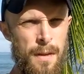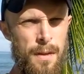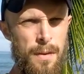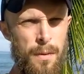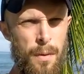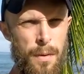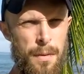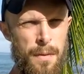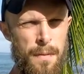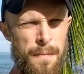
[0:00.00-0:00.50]

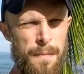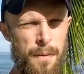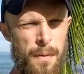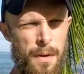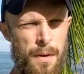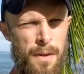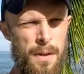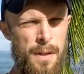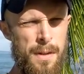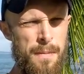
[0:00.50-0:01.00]
Northern
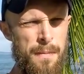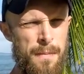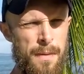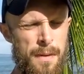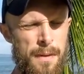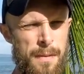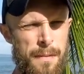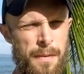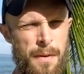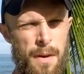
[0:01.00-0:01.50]
Florida,
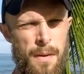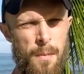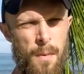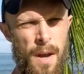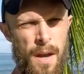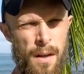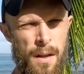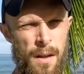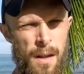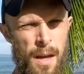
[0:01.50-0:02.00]
it's a very
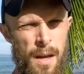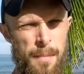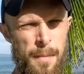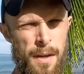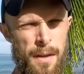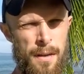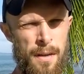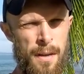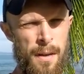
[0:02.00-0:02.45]
wet climate.